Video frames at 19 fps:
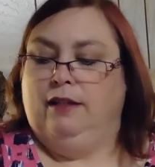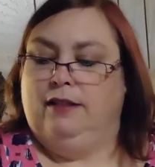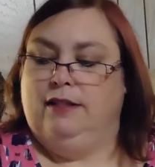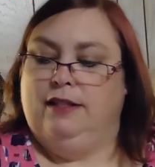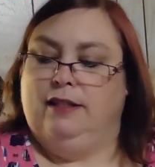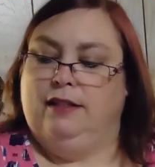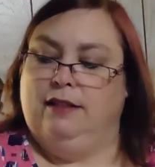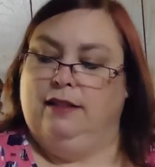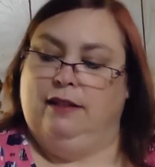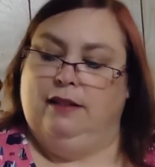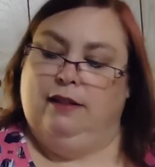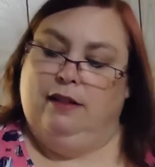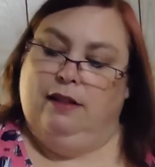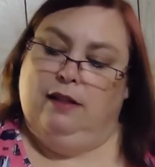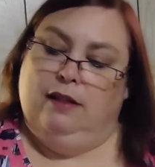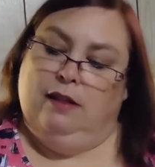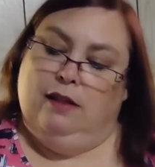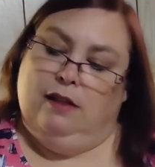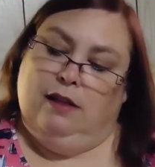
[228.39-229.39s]
because
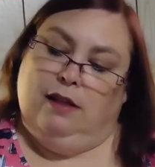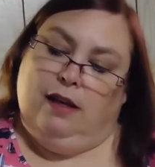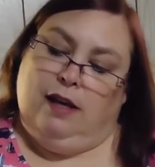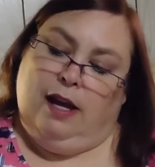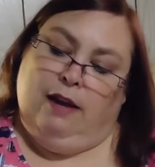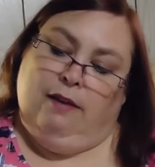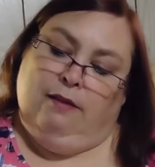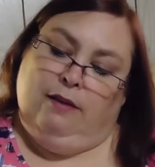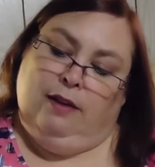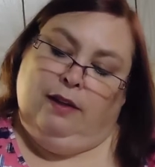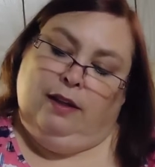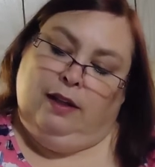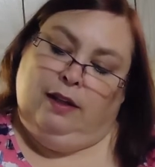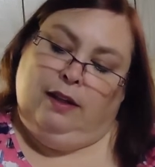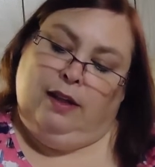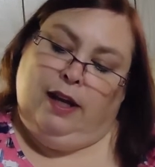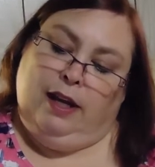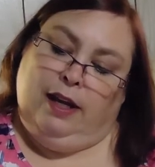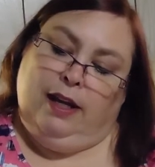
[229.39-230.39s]
I
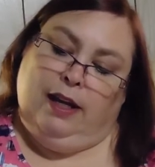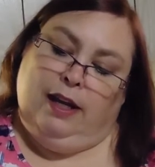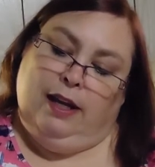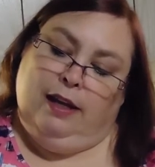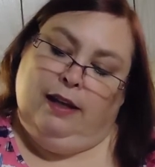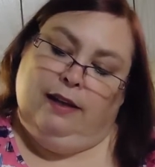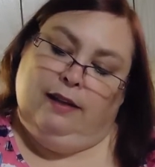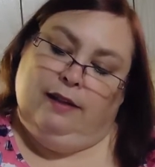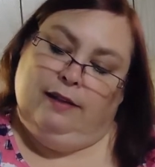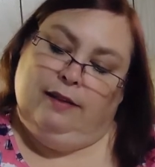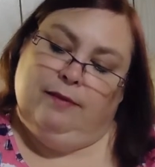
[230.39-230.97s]
really like it.